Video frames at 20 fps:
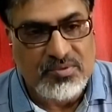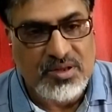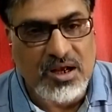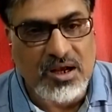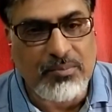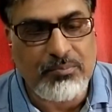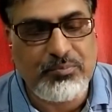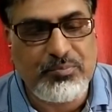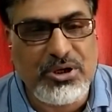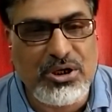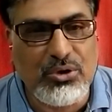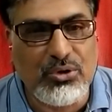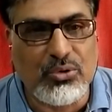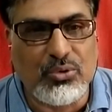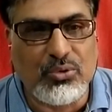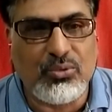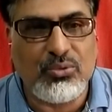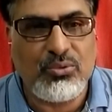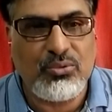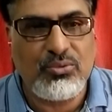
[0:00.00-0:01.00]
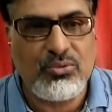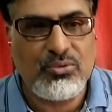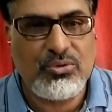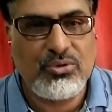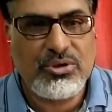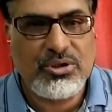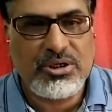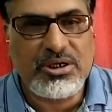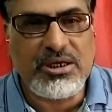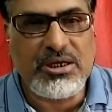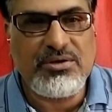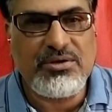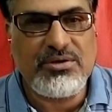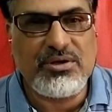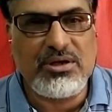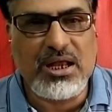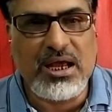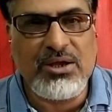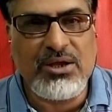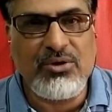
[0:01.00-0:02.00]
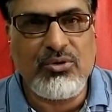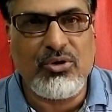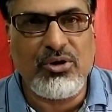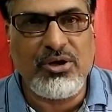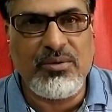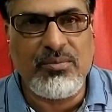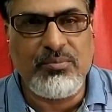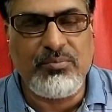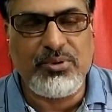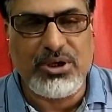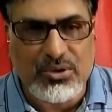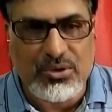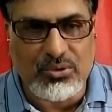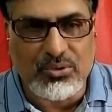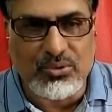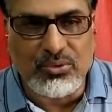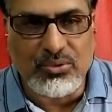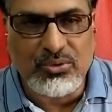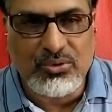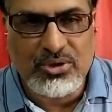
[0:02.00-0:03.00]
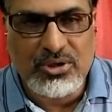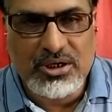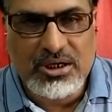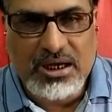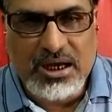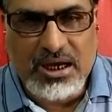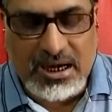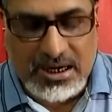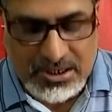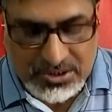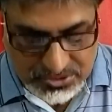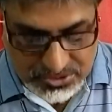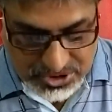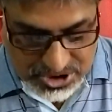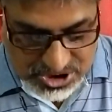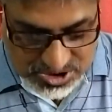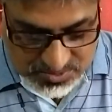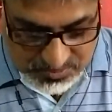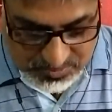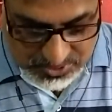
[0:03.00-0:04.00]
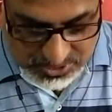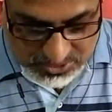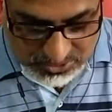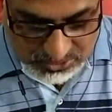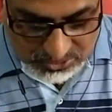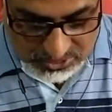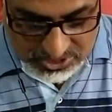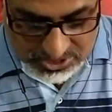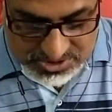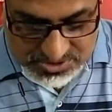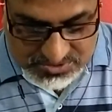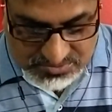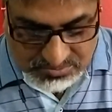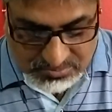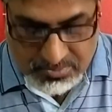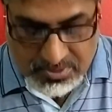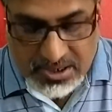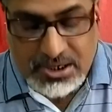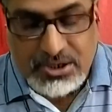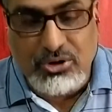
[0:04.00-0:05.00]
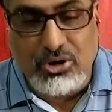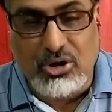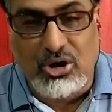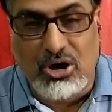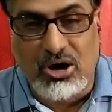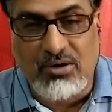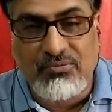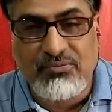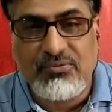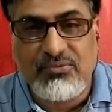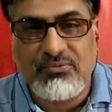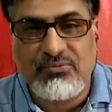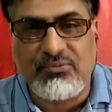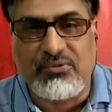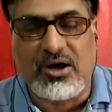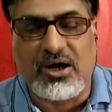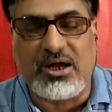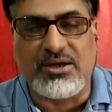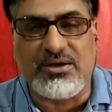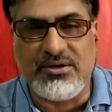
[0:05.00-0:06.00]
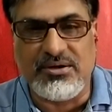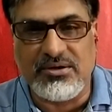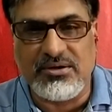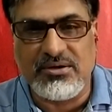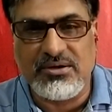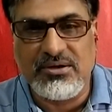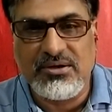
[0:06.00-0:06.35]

A pillow, he is lying on a pillow, and this pillow is made of fern.